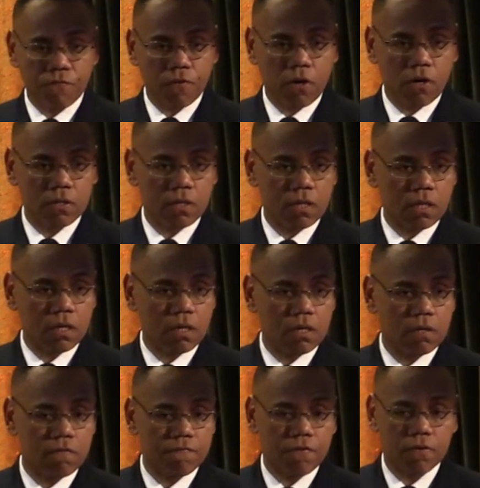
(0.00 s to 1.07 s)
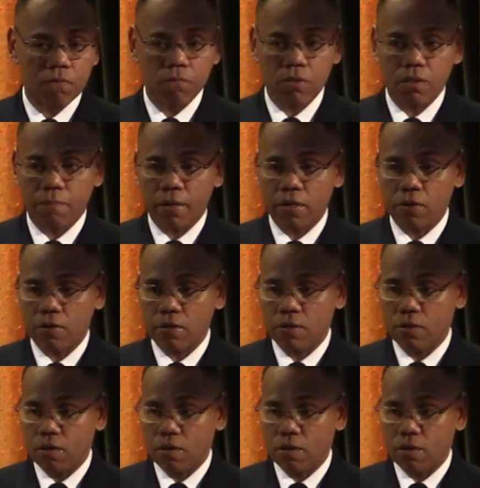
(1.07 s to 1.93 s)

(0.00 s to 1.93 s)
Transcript: fallen in love with the Bay Area.